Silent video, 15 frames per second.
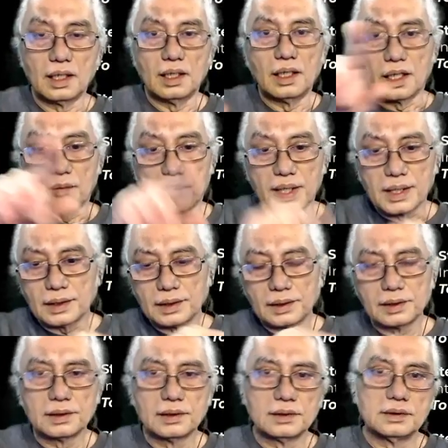Repeat
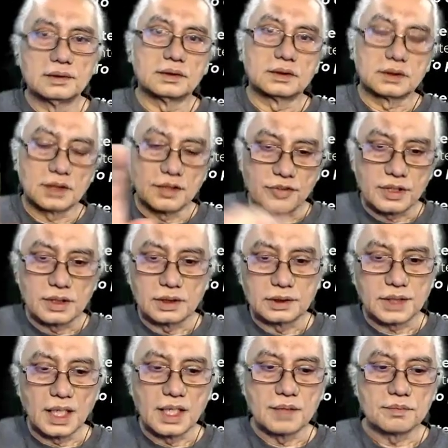several
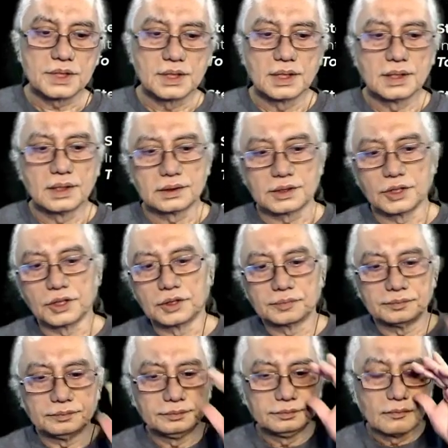times. So
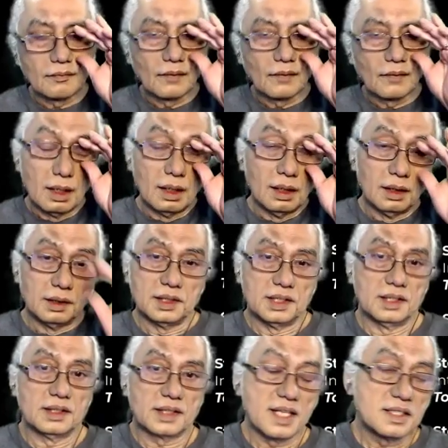the
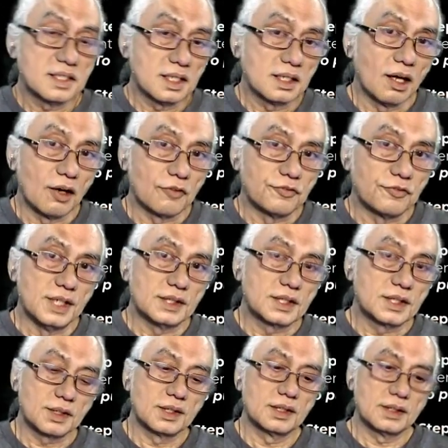intention of
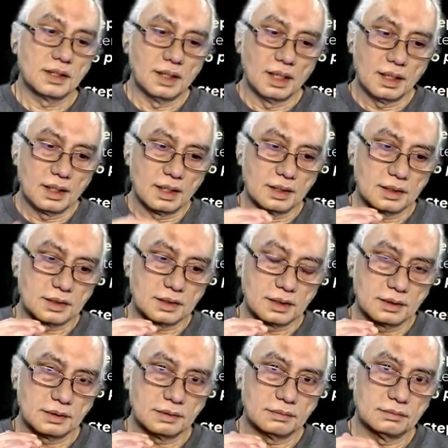this,
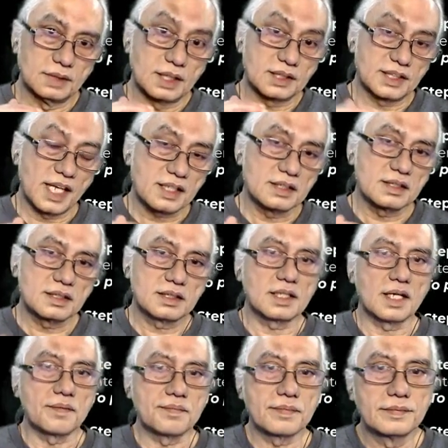the second
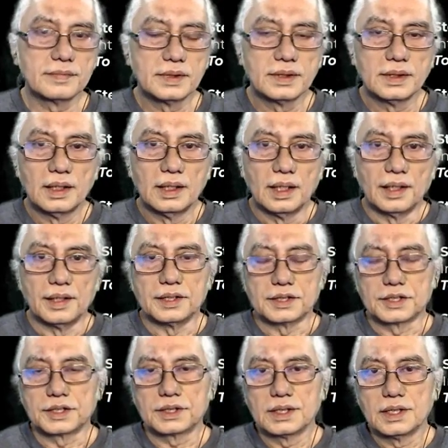step,
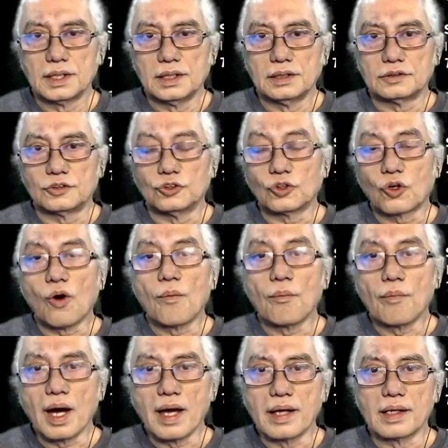is to
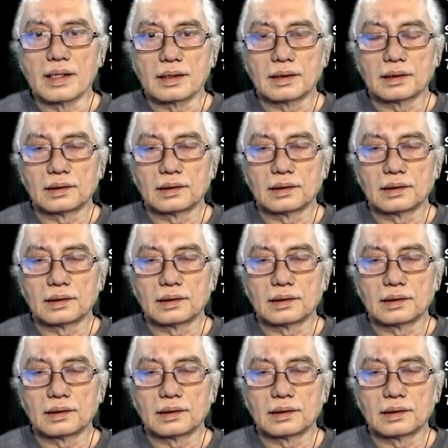combine